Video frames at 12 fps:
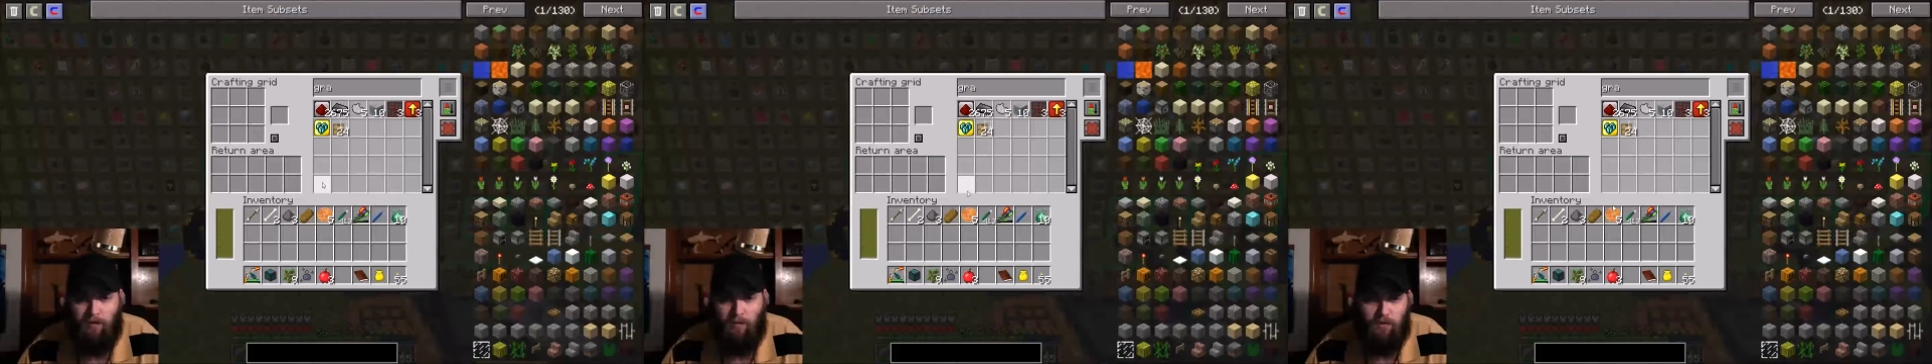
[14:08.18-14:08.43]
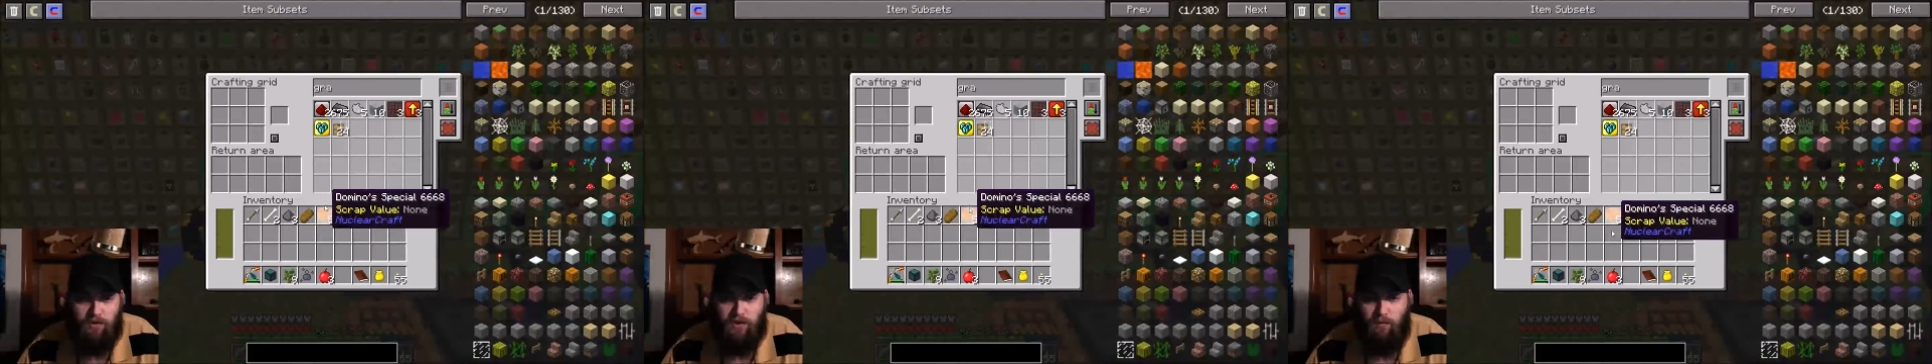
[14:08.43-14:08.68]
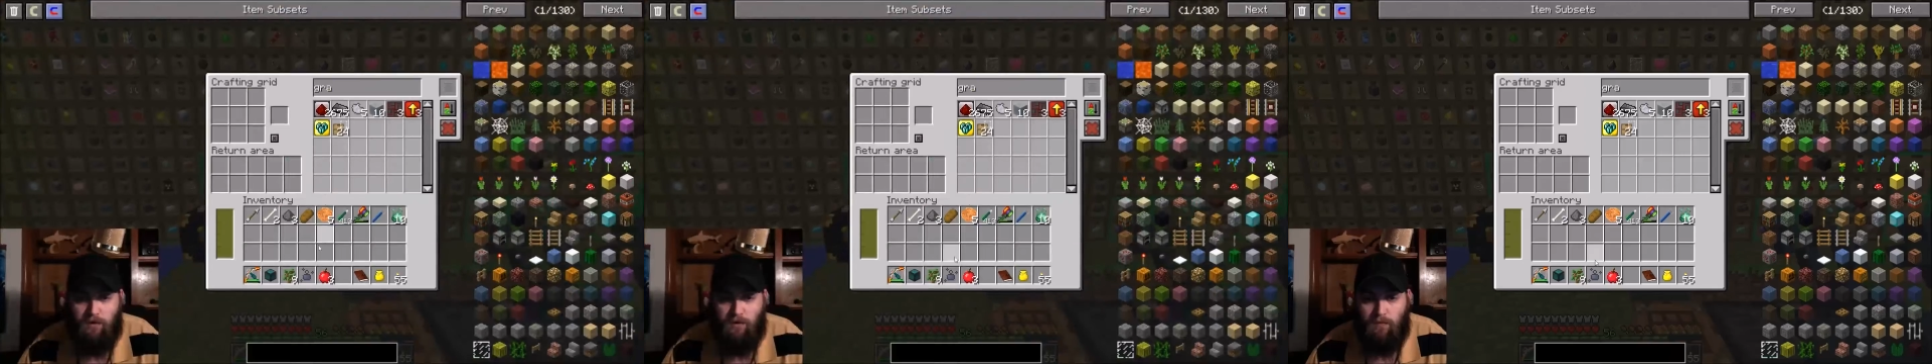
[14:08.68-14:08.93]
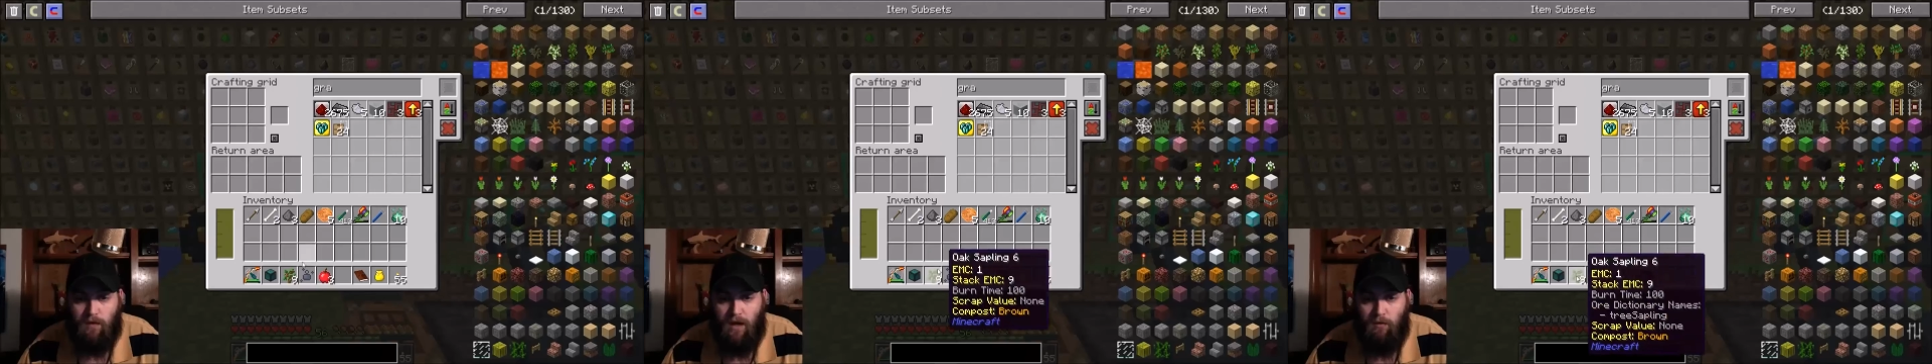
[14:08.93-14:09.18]
see
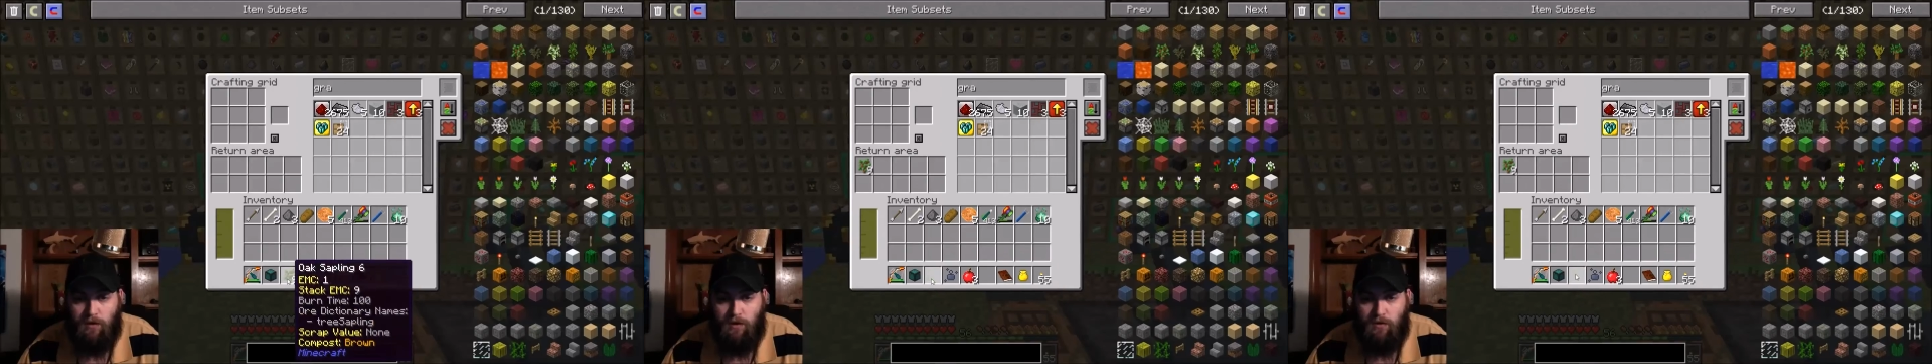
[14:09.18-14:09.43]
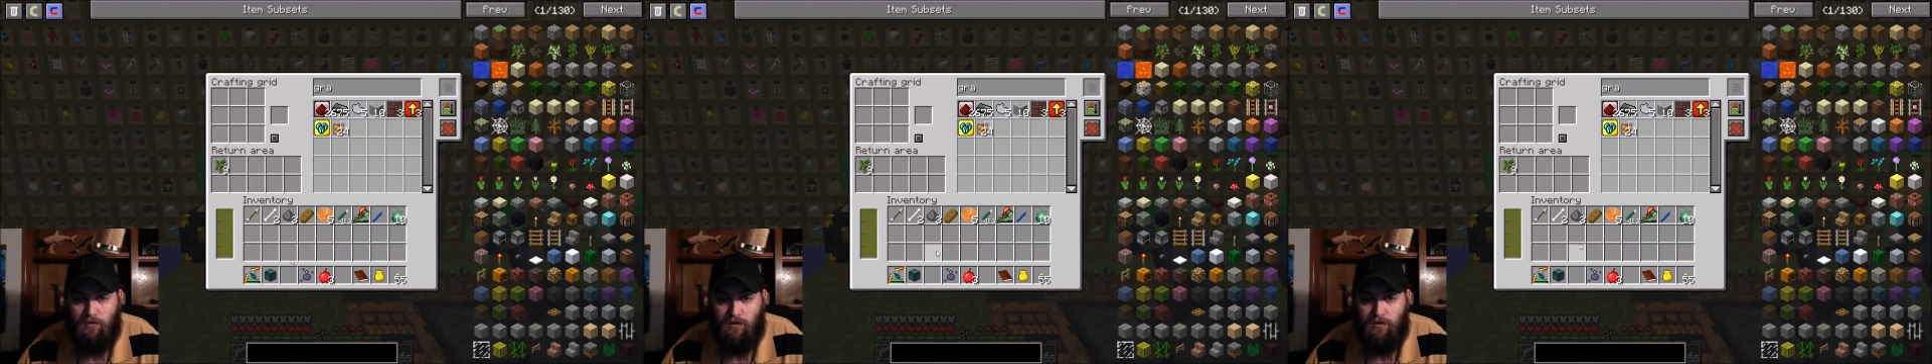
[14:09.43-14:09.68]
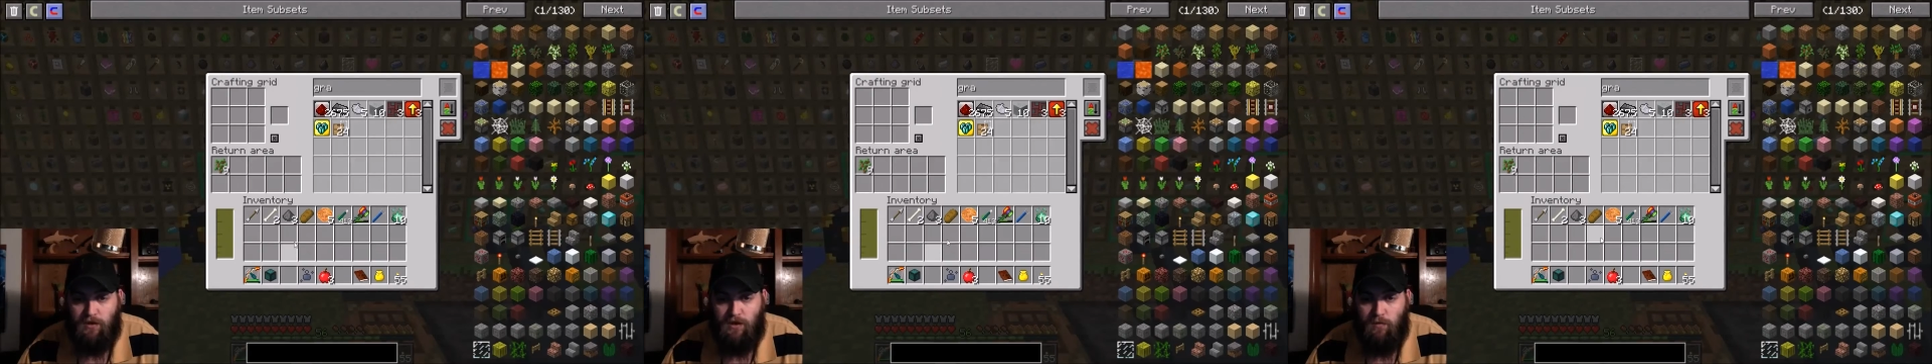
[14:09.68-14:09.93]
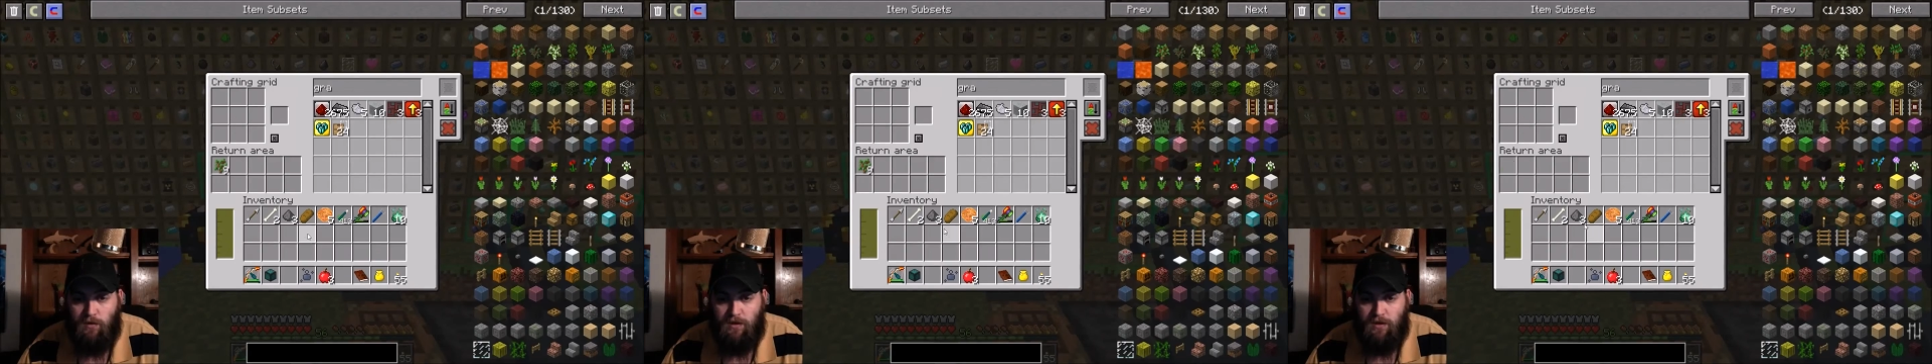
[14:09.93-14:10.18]
how it goes. We'll see
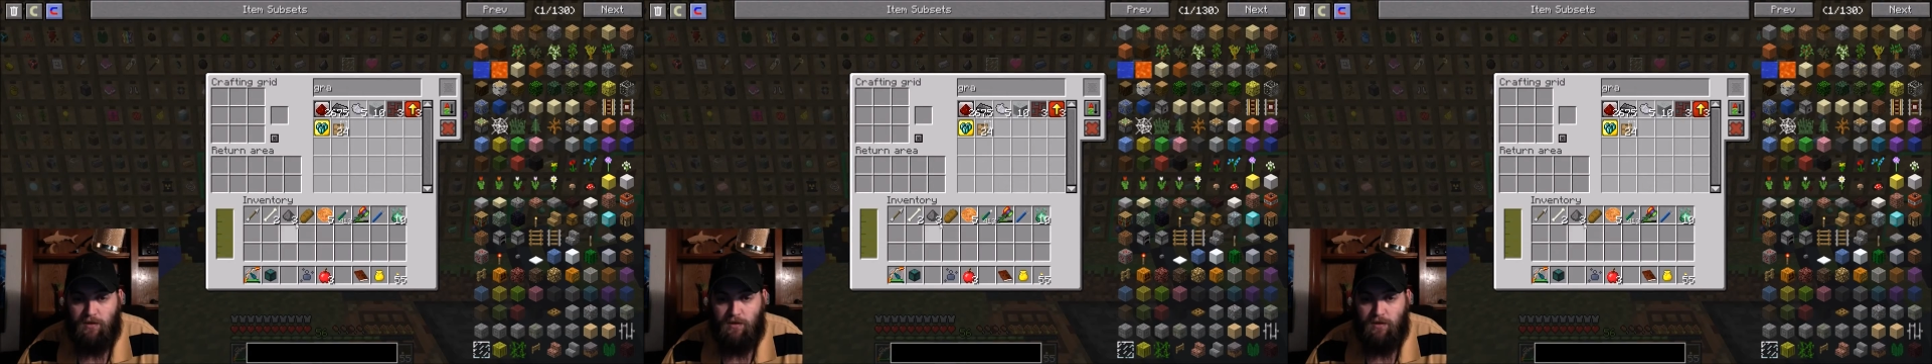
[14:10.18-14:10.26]
what's